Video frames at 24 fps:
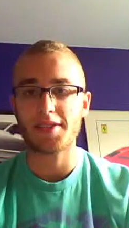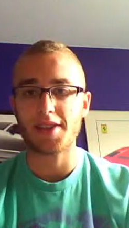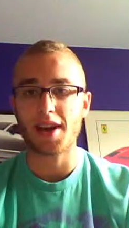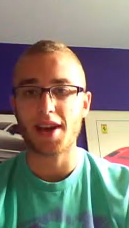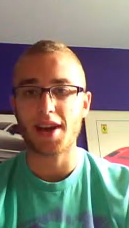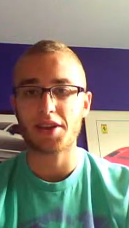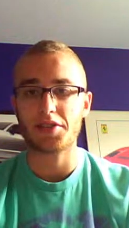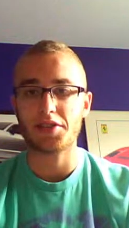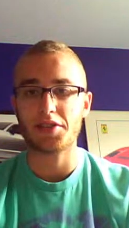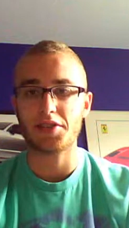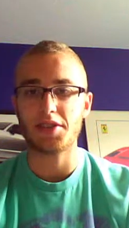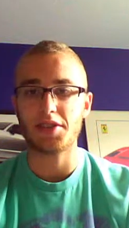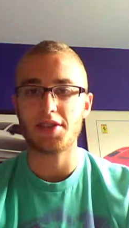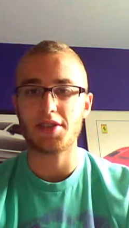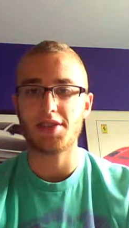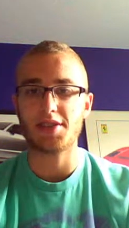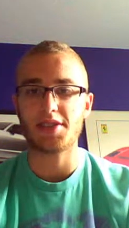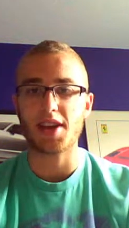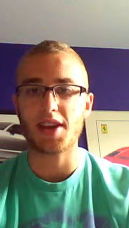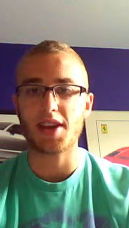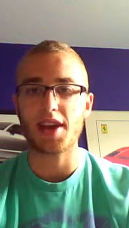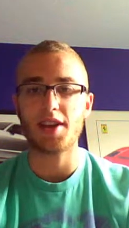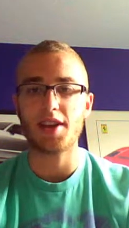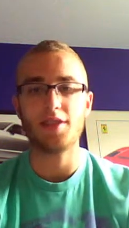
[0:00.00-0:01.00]
actually
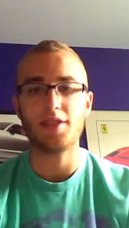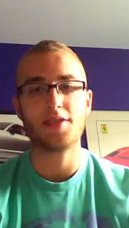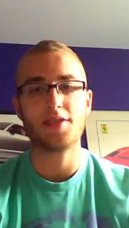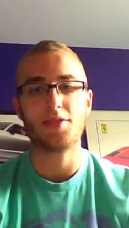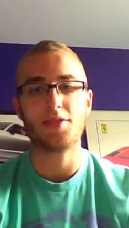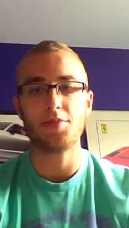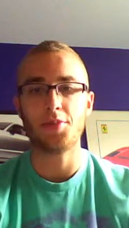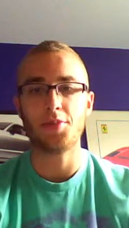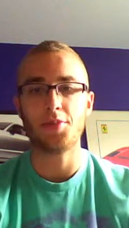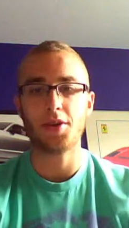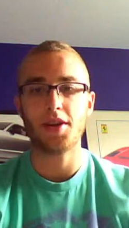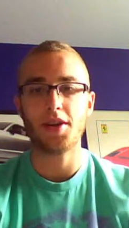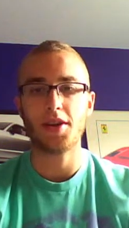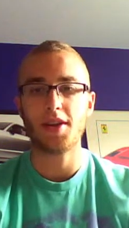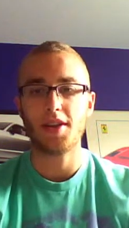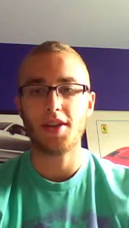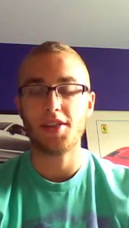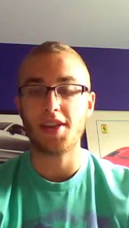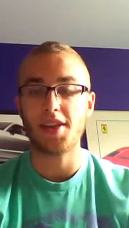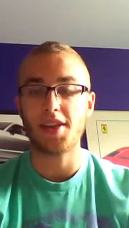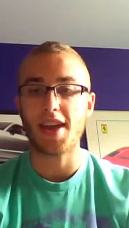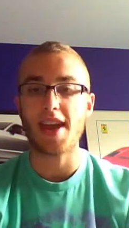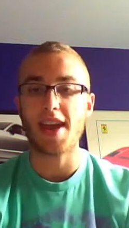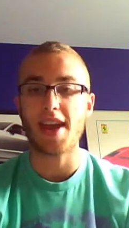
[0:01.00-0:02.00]
decided to put
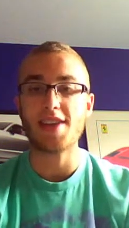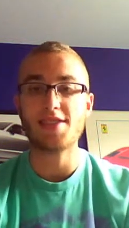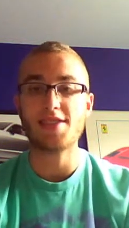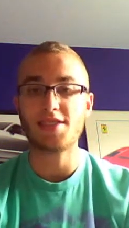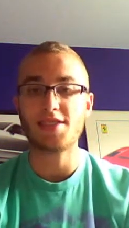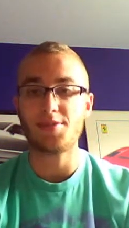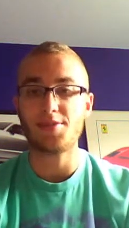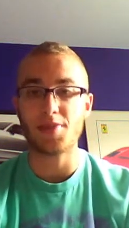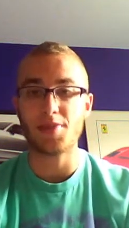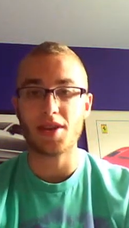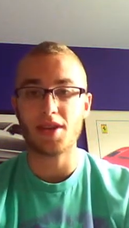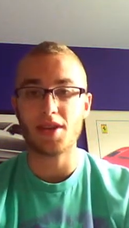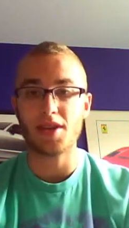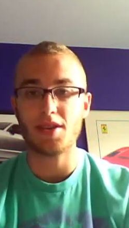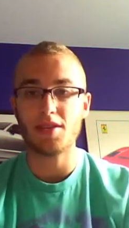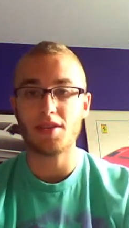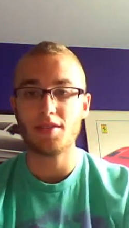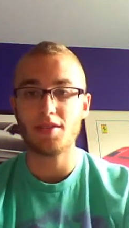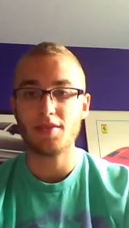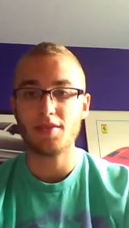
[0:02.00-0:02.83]
the 8-speed